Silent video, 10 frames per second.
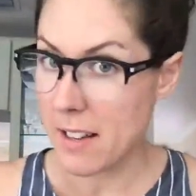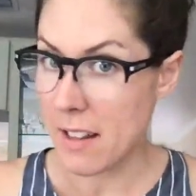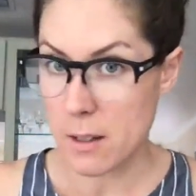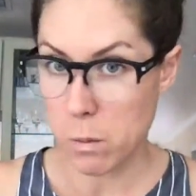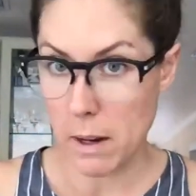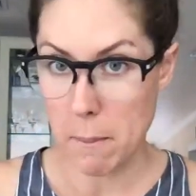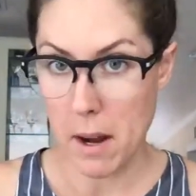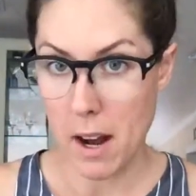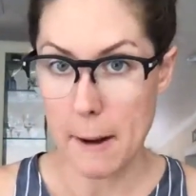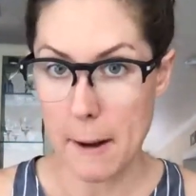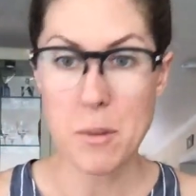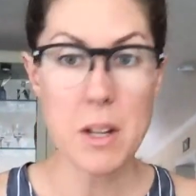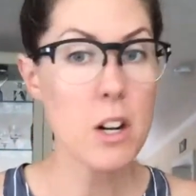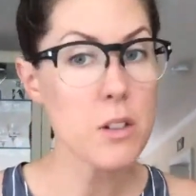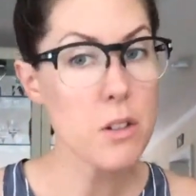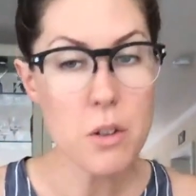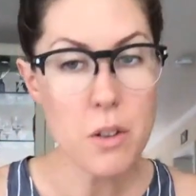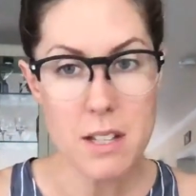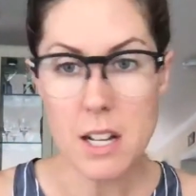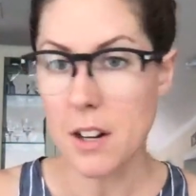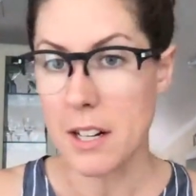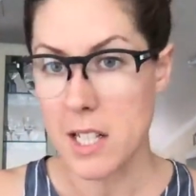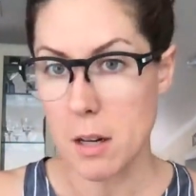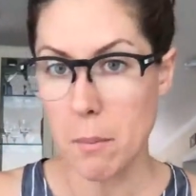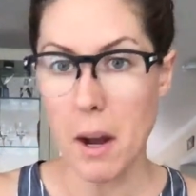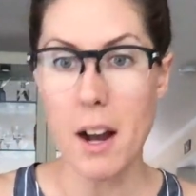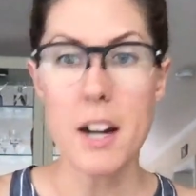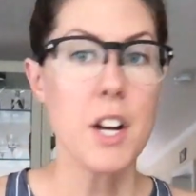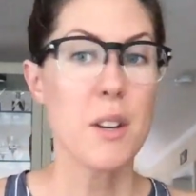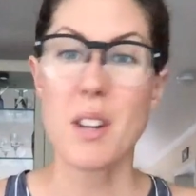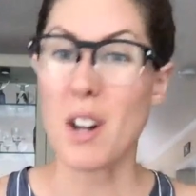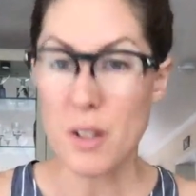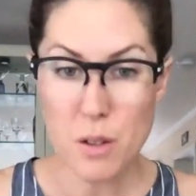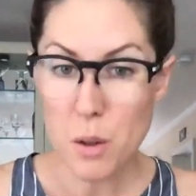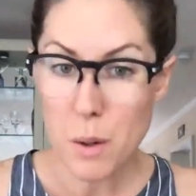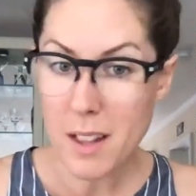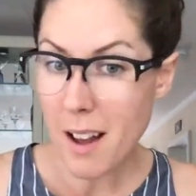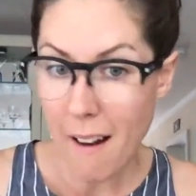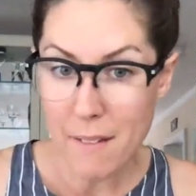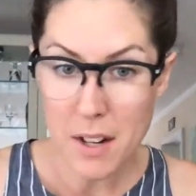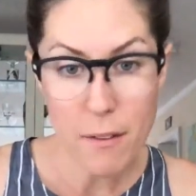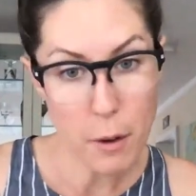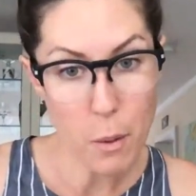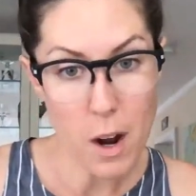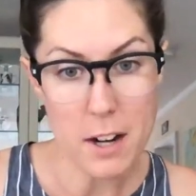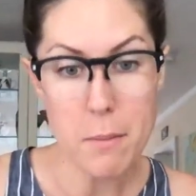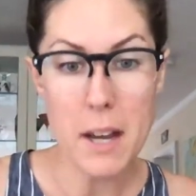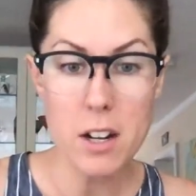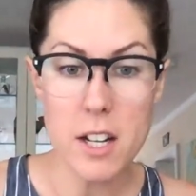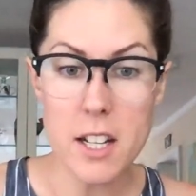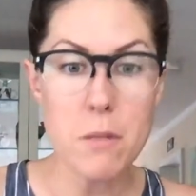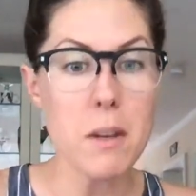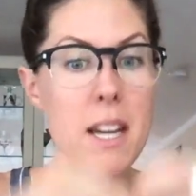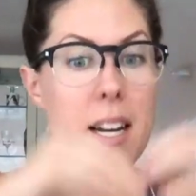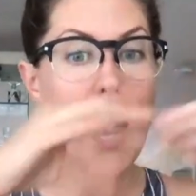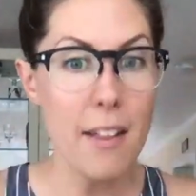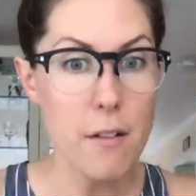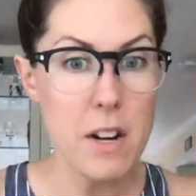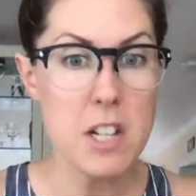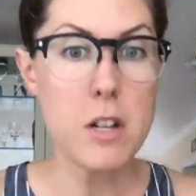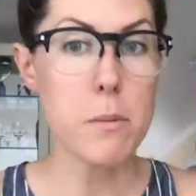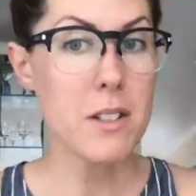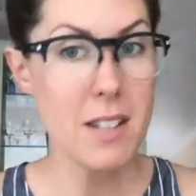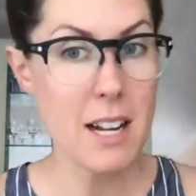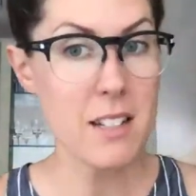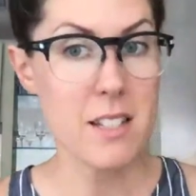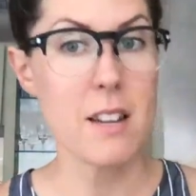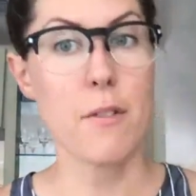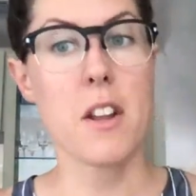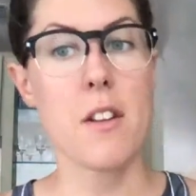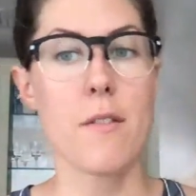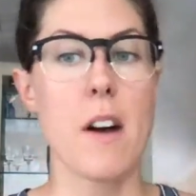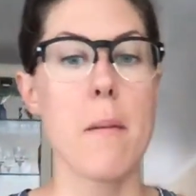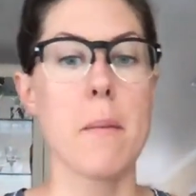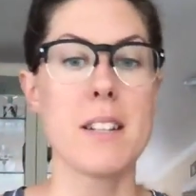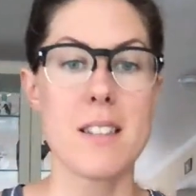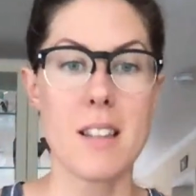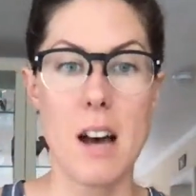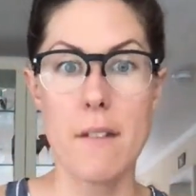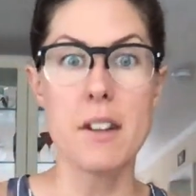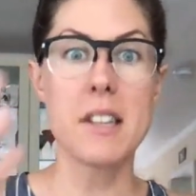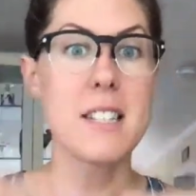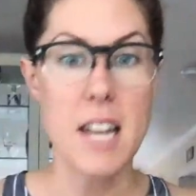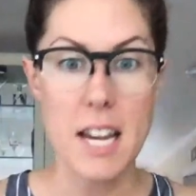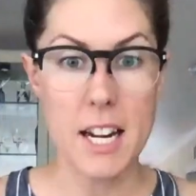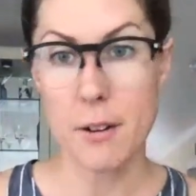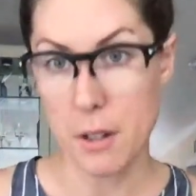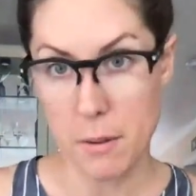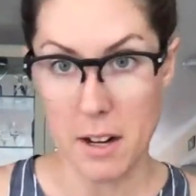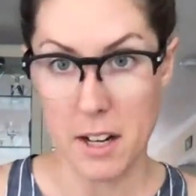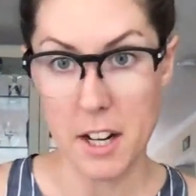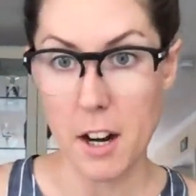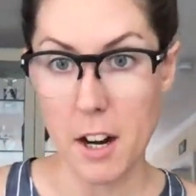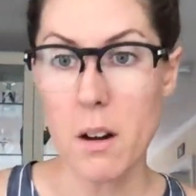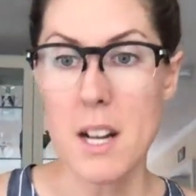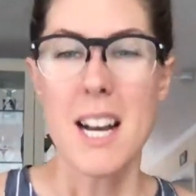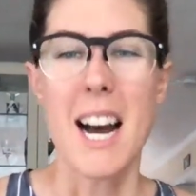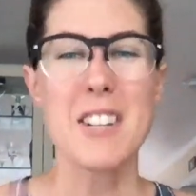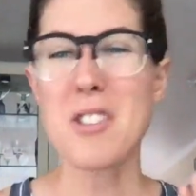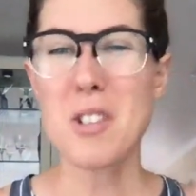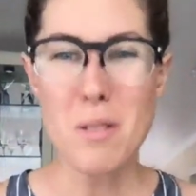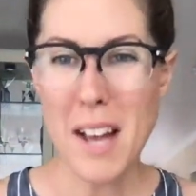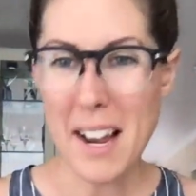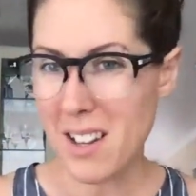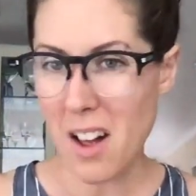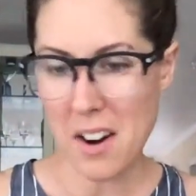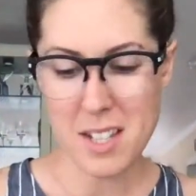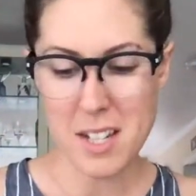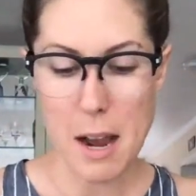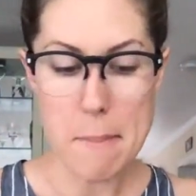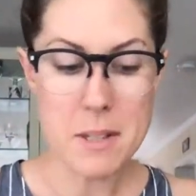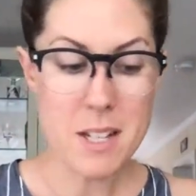And that's one pot. You could also do this in your instant pot. You could also do it in the oven if you wanted by cooking the meat, add the vegetables, let it sit for another five minutes in the oven, then take it out and you're ready to go. I just don't like a lot of steps.